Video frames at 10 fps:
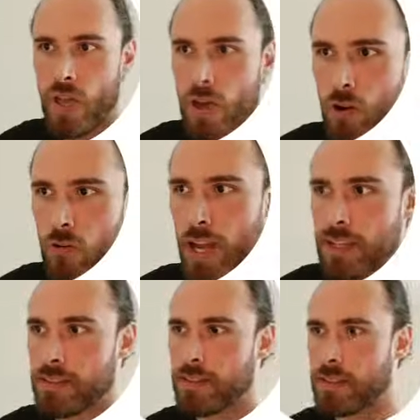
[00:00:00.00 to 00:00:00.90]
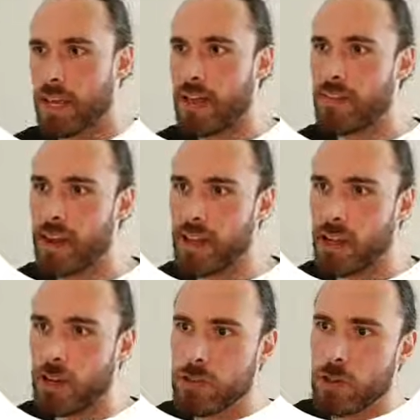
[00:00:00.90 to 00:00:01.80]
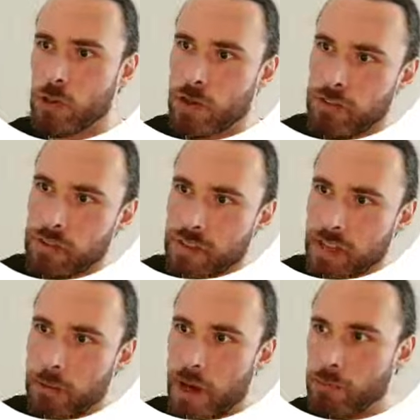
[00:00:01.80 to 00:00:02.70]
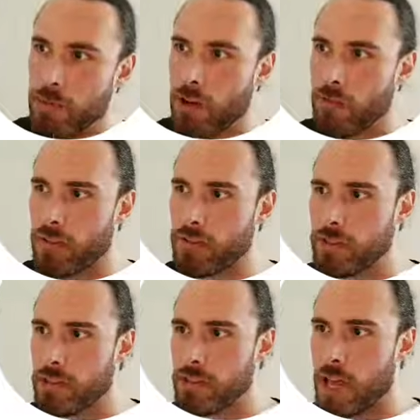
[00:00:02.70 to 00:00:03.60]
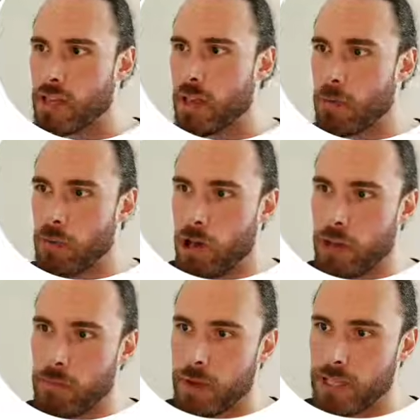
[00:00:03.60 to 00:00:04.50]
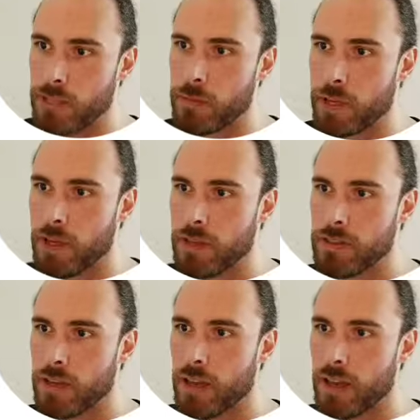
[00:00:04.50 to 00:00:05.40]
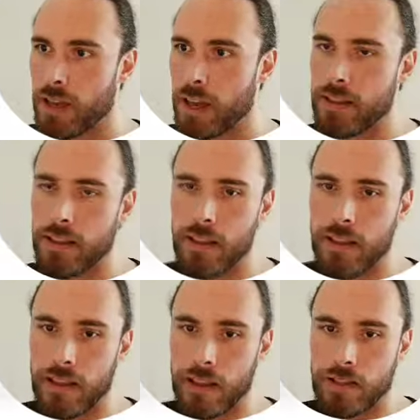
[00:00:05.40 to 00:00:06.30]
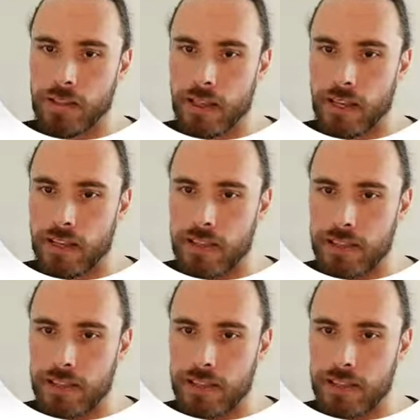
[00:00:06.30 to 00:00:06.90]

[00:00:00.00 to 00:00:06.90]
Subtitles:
All right, and then also learn everything about block references and block embeds, because again, Logseq is